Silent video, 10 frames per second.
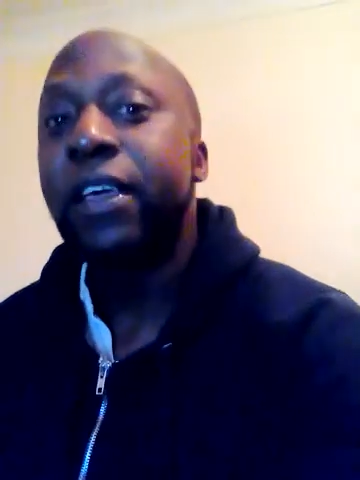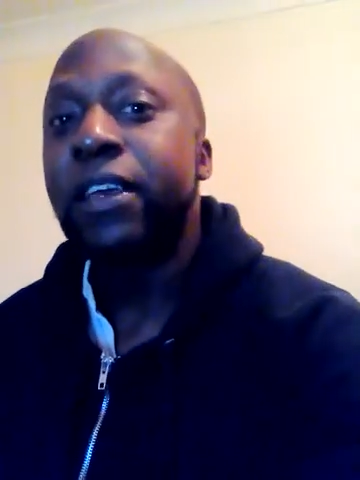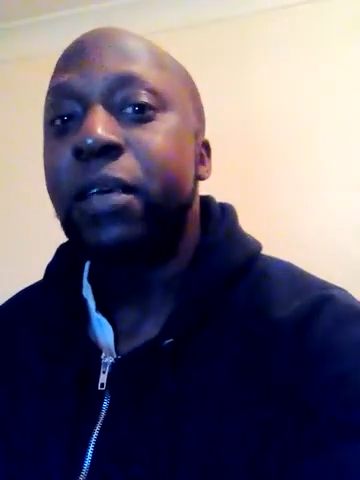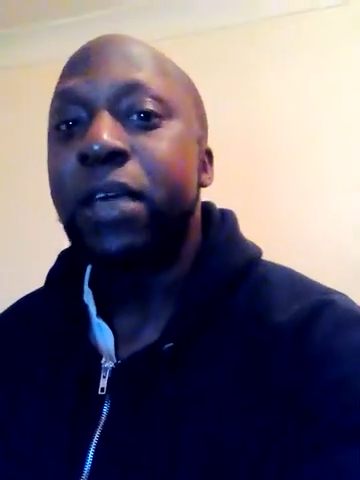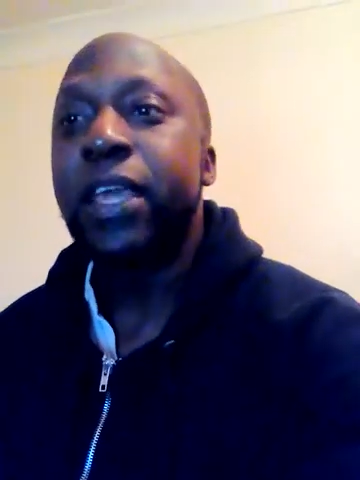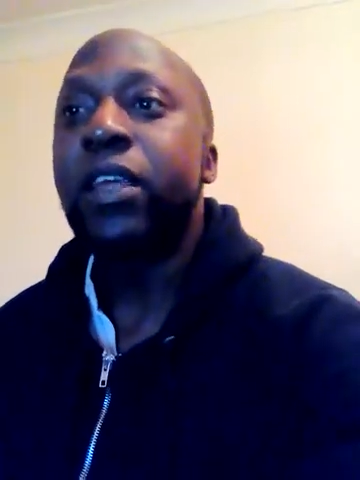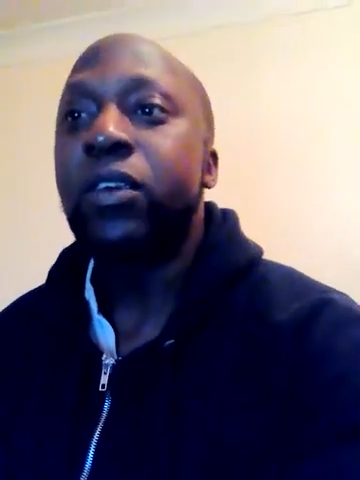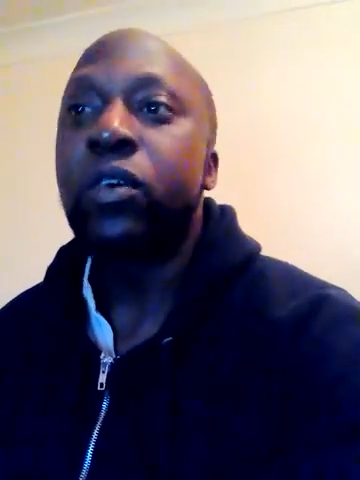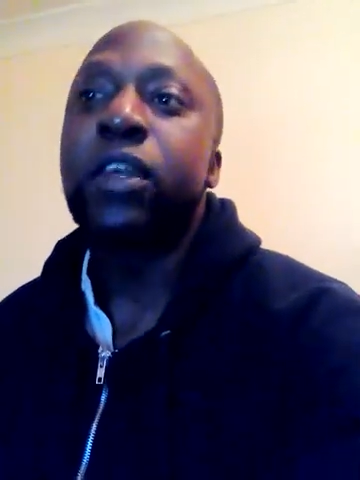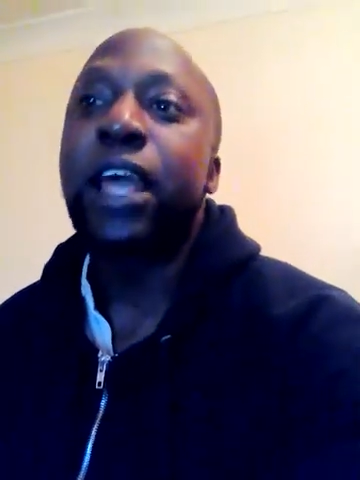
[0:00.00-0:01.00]
they make it
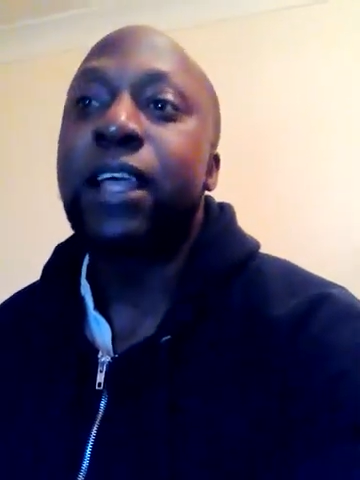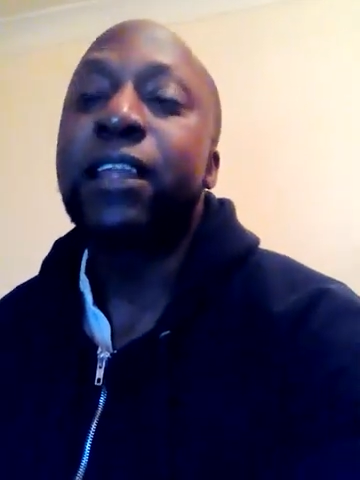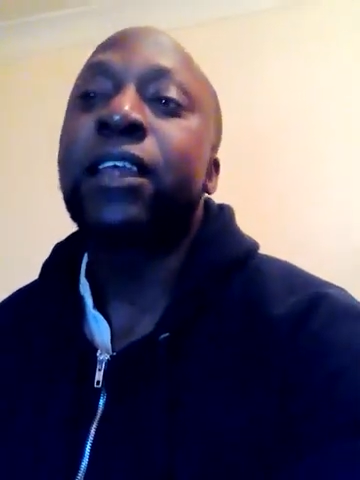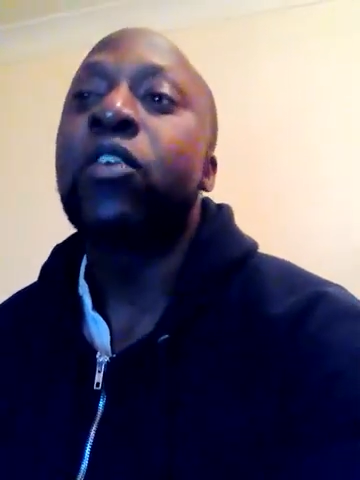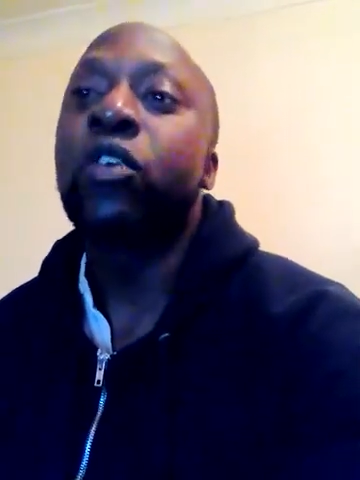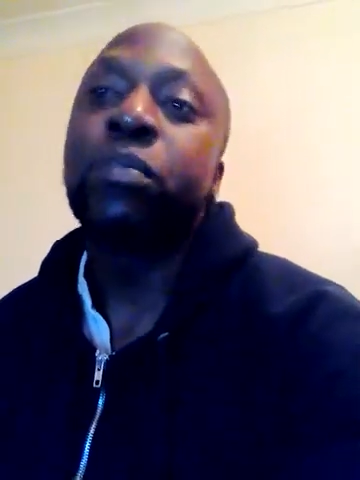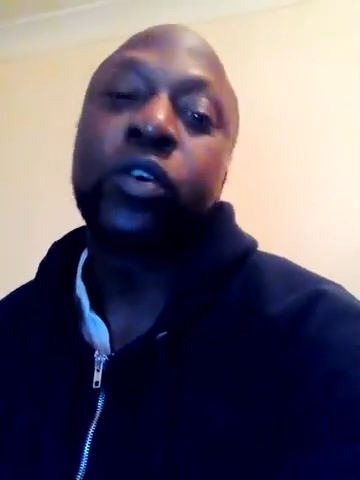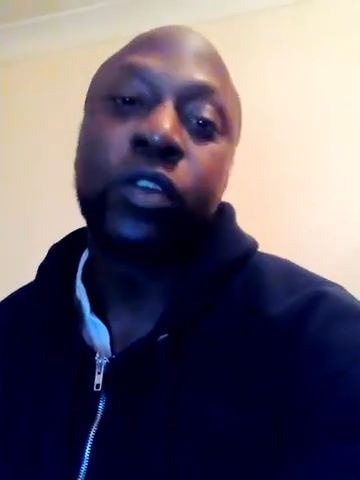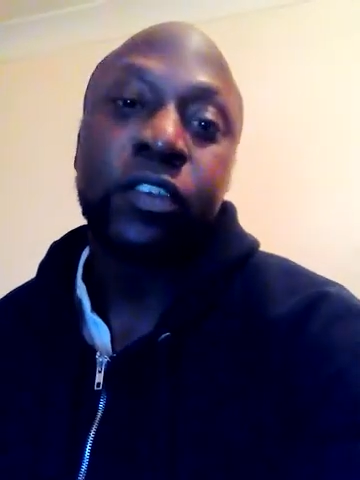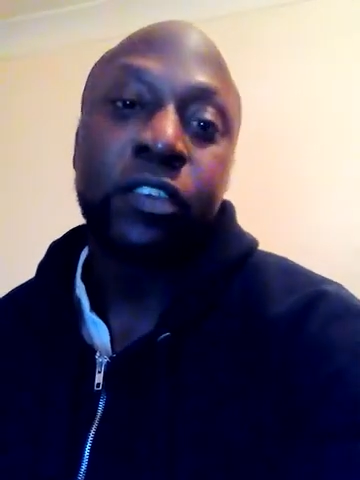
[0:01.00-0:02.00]
look like the whole
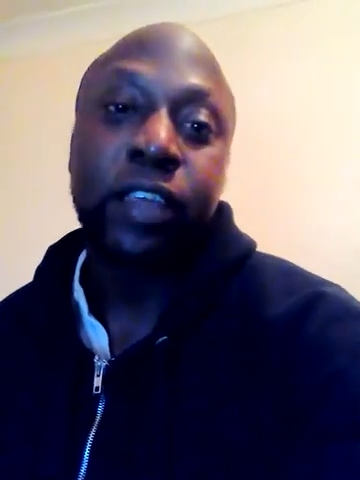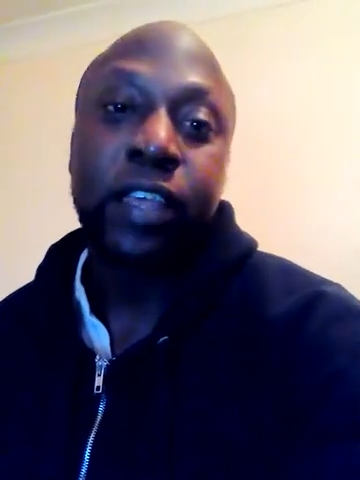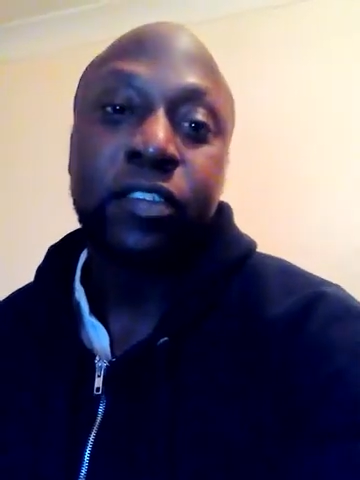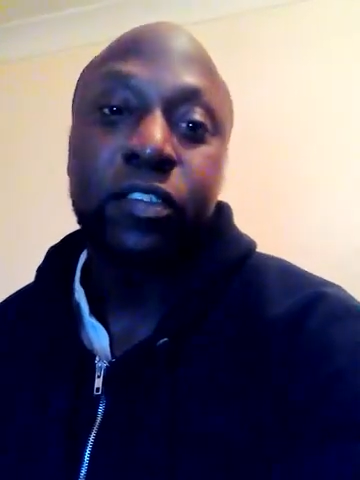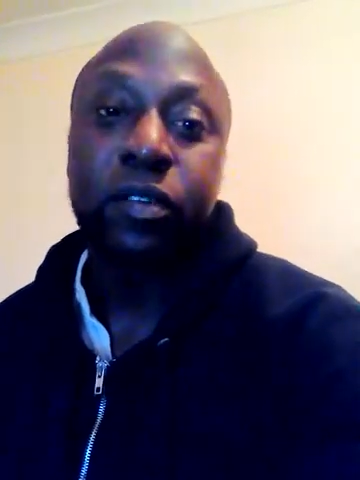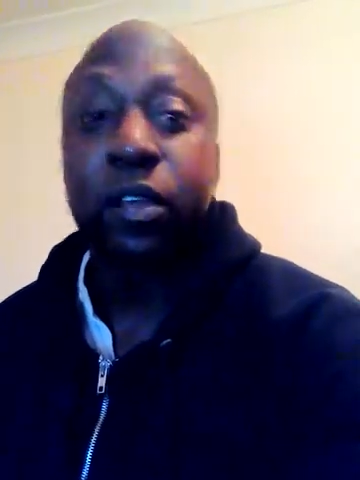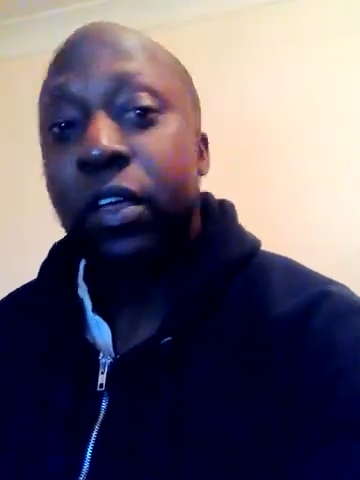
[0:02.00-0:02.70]
police is against you.